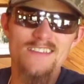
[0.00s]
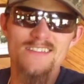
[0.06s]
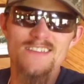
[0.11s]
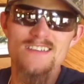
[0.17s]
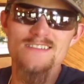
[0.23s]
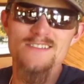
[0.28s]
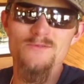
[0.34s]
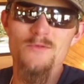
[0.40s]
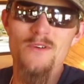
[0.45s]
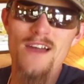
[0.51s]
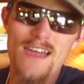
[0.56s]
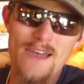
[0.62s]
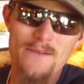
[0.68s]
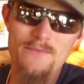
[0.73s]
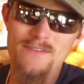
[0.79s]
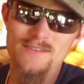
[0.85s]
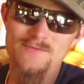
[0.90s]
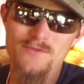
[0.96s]
This is what
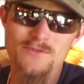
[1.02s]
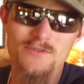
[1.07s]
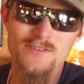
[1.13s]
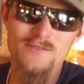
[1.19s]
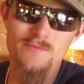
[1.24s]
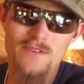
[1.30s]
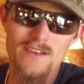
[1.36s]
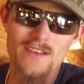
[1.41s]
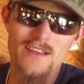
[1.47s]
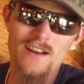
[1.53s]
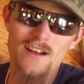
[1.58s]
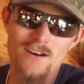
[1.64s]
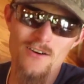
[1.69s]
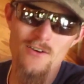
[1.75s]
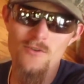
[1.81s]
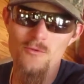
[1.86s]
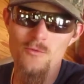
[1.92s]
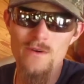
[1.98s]
happens when you spend a
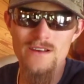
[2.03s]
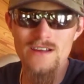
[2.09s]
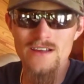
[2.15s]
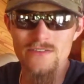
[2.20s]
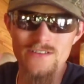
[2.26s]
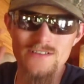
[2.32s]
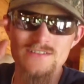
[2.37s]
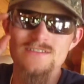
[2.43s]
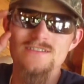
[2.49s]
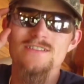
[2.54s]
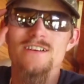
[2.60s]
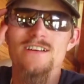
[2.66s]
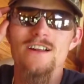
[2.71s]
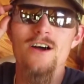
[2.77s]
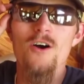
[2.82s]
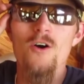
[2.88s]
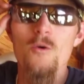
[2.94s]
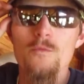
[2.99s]
whole week in the
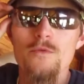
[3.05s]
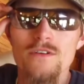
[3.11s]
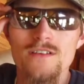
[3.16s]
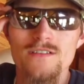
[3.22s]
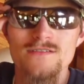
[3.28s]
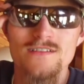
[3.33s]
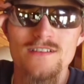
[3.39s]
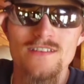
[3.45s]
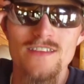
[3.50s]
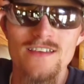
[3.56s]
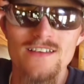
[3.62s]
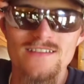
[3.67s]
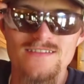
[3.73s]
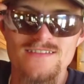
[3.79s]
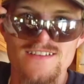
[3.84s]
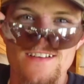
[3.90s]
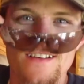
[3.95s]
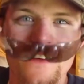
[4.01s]
sun. I hope you can see
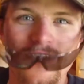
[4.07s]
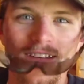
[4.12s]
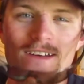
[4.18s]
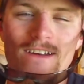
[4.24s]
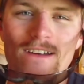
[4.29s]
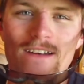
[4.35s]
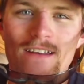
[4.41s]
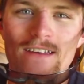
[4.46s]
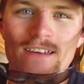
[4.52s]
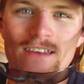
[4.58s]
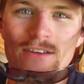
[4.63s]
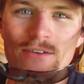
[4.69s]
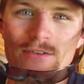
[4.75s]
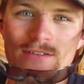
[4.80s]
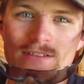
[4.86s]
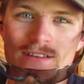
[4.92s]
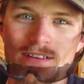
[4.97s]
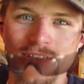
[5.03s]
this. Can
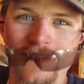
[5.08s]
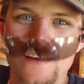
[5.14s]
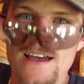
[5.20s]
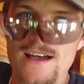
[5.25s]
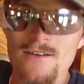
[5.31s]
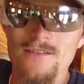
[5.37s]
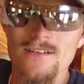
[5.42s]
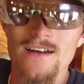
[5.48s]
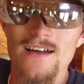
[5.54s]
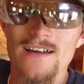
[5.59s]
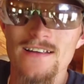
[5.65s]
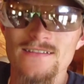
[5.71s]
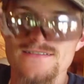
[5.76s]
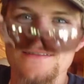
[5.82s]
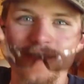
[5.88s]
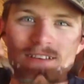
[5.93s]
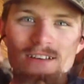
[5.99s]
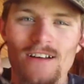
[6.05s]
you see the
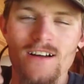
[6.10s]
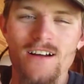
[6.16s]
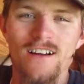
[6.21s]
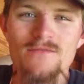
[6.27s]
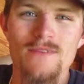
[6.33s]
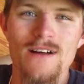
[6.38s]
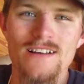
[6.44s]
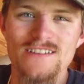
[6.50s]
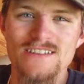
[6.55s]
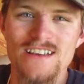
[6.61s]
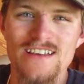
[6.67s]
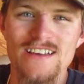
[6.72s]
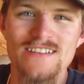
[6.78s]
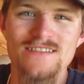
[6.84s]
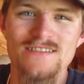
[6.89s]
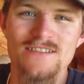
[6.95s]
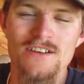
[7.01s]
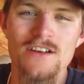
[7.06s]
outlines of my
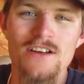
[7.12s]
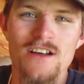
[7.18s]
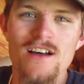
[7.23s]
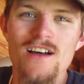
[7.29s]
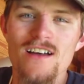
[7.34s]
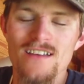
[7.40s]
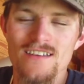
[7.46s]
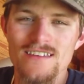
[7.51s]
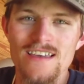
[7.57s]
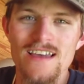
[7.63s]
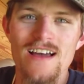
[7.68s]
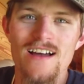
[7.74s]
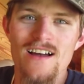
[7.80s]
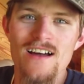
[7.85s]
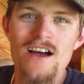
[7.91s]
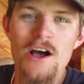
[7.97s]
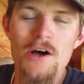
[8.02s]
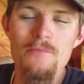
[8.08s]
shades?
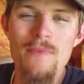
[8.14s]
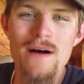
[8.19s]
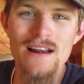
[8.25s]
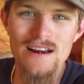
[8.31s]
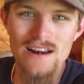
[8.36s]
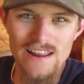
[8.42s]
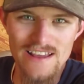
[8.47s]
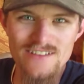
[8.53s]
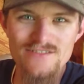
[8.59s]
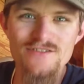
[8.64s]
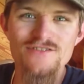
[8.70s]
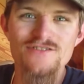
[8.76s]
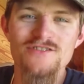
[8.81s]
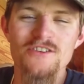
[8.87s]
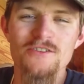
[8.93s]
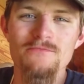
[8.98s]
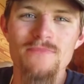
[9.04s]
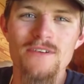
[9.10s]
Yeah, my legs are
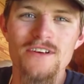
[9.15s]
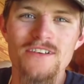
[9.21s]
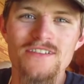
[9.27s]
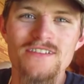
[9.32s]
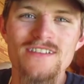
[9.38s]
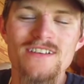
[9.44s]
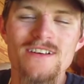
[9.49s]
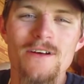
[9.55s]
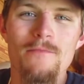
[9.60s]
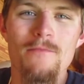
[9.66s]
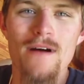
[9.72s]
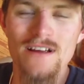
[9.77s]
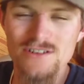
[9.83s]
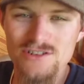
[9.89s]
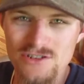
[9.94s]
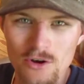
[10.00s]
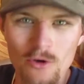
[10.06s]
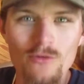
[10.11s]
sunburned, my
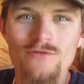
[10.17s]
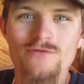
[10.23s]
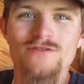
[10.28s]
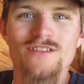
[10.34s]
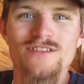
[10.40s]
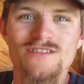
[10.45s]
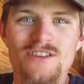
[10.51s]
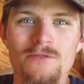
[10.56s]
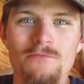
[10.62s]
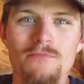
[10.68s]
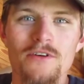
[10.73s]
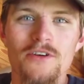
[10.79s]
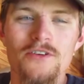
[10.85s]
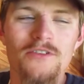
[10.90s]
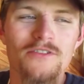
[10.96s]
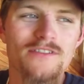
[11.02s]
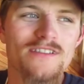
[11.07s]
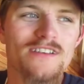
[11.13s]
shoulders are
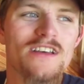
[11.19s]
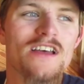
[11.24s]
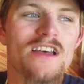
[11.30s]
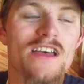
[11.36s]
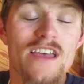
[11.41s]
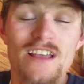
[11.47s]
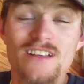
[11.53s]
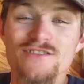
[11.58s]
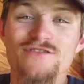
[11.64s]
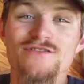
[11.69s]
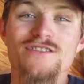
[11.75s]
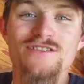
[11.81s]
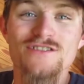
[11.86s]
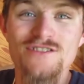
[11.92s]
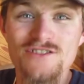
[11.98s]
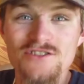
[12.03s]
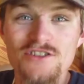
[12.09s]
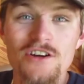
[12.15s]
sunburned. It's gonna
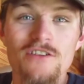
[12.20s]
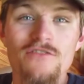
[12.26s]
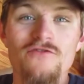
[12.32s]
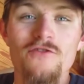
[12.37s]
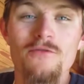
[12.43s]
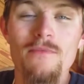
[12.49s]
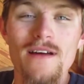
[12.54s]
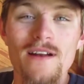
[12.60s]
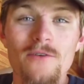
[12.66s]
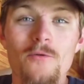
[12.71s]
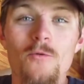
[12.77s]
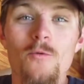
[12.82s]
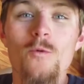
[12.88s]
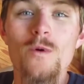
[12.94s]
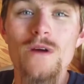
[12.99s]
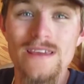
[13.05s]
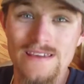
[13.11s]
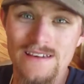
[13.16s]
suck for about a
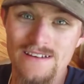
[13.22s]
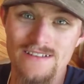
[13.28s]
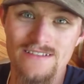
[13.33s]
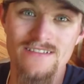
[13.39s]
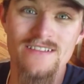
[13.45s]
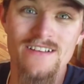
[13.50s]
week.